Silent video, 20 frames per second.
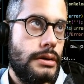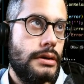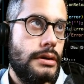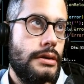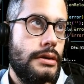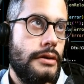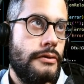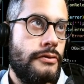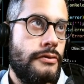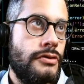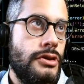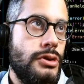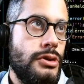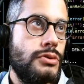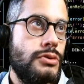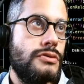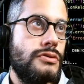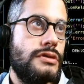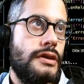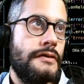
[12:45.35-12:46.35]
the
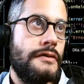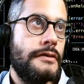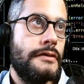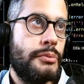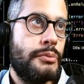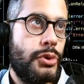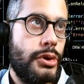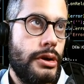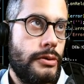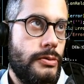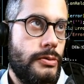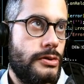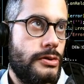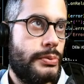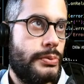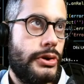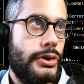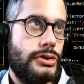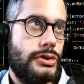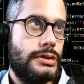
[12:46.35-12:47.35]
views of the previous
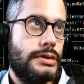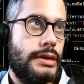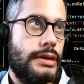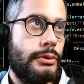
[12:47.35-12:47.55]
project that